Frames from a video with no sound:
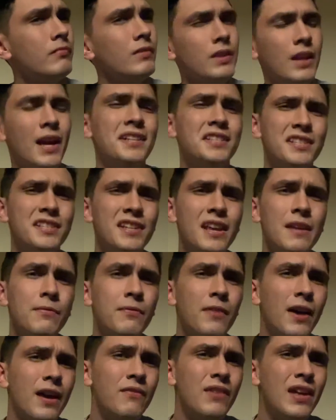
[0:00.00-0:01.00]
I'd say
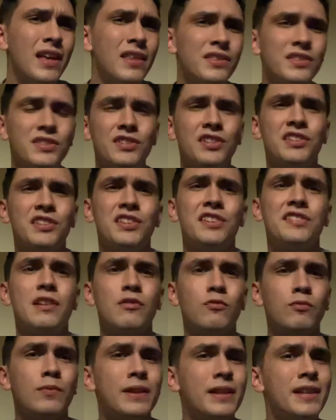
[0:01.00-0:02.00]
5/8 just because I
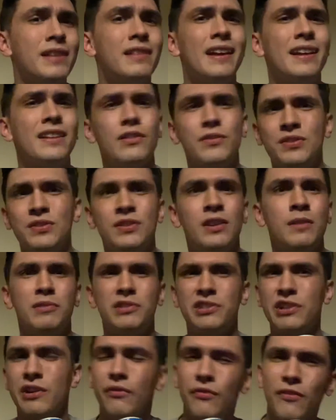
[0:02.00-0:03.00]
really like those numbers.
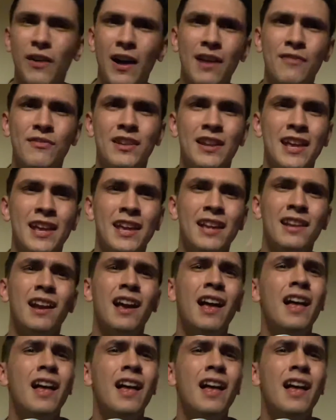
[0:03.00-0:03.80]
You know, 5 and 8.